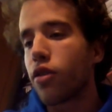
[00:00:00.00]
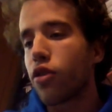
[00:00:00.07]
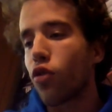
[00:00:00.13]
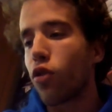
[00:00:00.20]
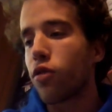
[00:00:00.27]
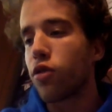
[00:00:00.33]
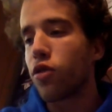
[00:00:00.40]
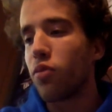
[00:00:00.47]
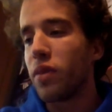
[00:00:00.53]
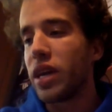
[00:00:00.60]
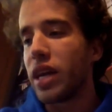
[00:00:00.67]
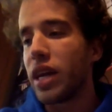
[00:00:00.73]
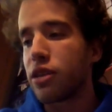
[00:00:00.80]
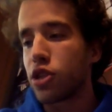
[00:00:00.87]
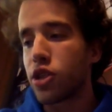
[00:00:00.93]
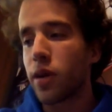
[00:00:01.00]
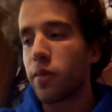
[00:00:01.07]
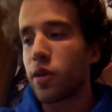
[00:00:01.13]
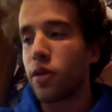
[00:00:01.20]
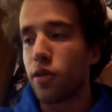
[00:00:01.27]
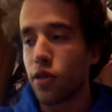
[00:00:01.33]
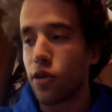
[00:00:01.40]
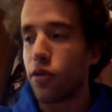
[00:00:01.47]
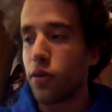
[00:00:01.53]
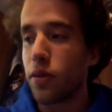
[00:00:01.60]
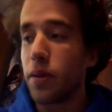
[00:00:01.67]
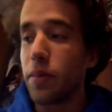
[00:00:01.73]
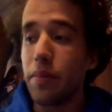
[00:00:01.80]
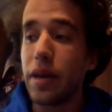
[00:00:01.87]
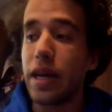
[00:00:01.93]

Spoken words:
Sold to me and shipped to